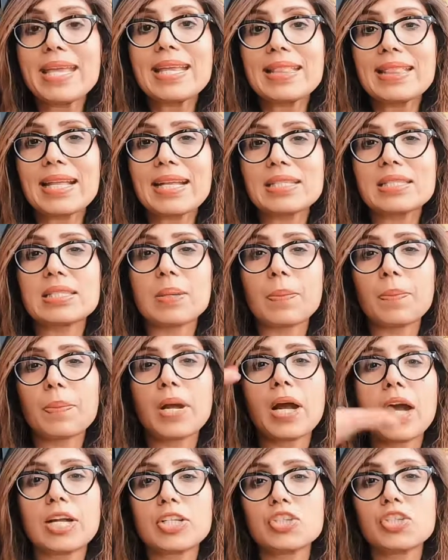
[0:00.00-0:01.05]
it that
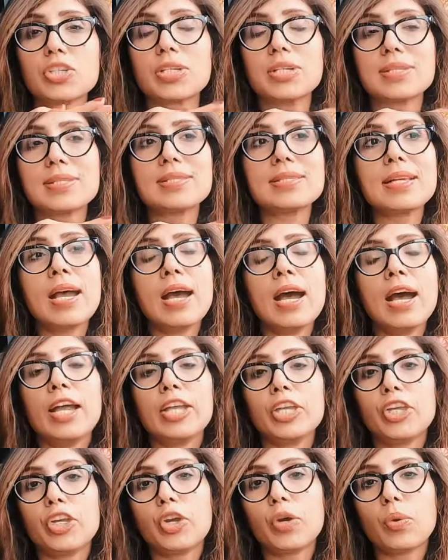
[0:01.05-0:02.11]
subconscious,
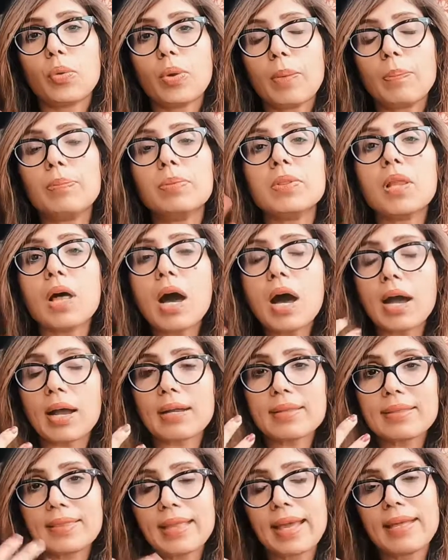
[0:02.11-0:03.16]
you know,
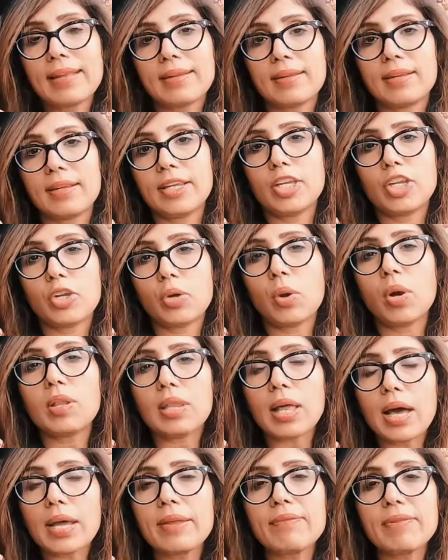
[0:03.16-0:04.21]
block that, you know, a
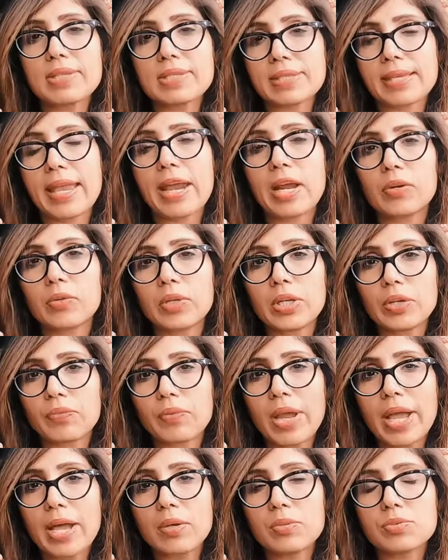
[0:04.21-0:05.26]
lot of us carry
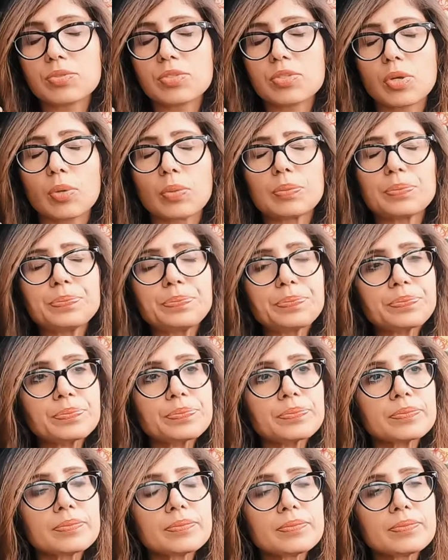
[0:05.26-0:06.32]
around. So,
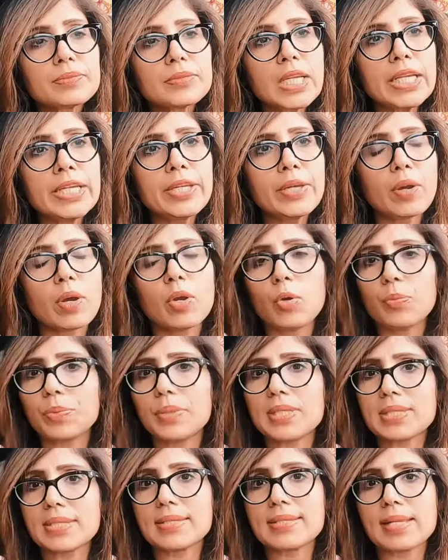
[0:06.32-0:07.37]
you know, I hope
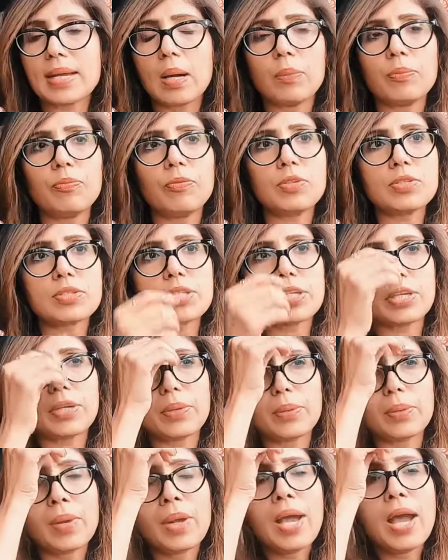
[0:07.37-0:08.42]
this is helpful to
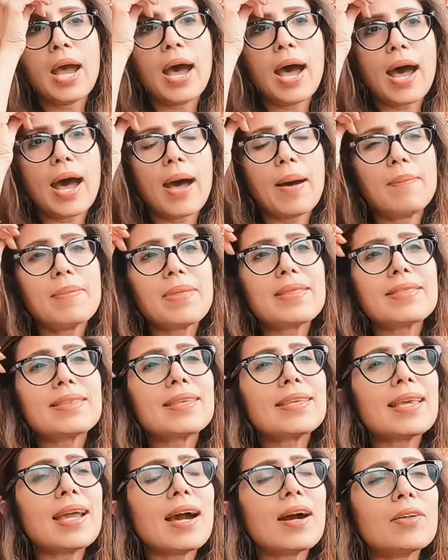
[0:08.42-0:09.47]
you.
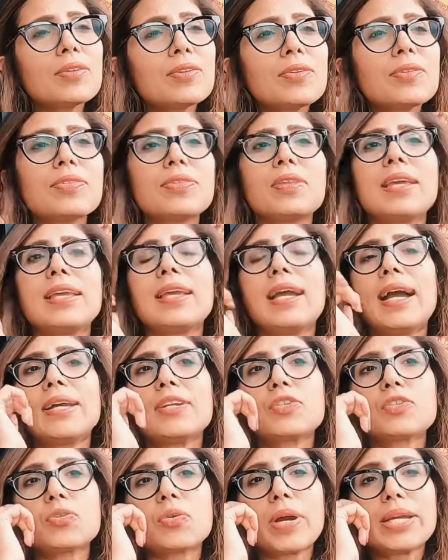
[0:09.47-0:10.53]
The other thing I
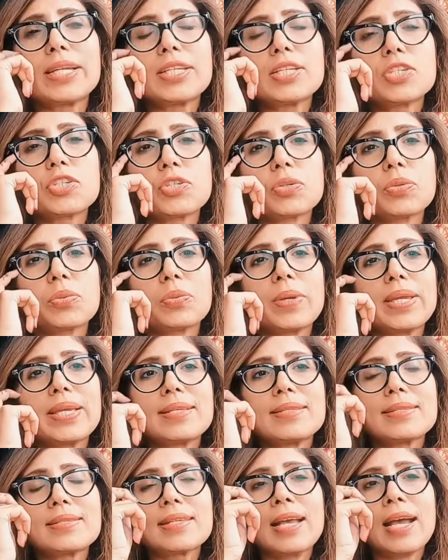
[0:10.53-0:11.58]
try to do
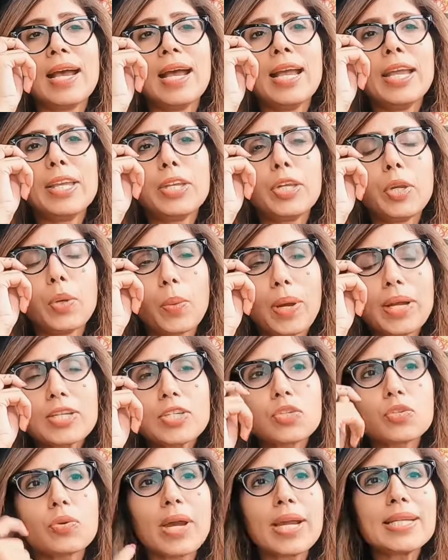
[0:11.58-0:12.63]
is, you know, I
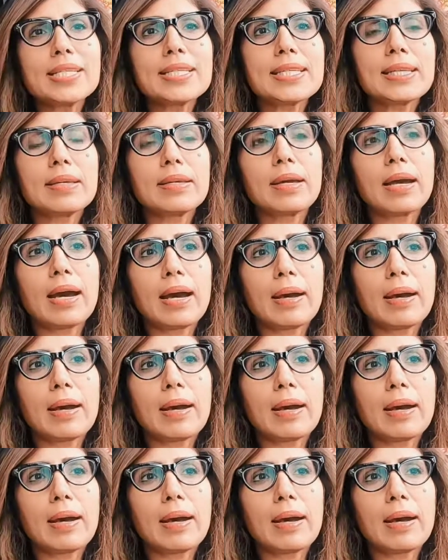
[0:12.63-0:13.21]
try to,